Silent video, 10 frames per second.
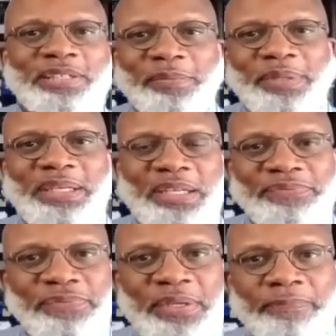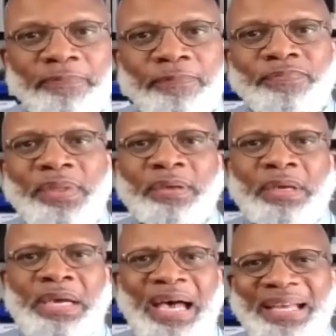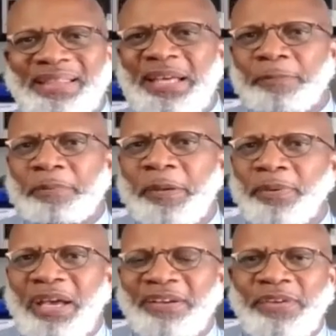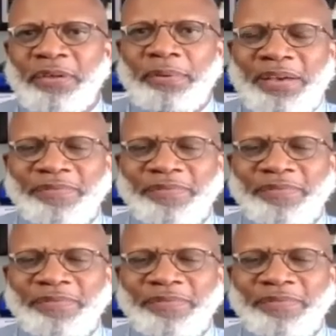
say something different. I think people have a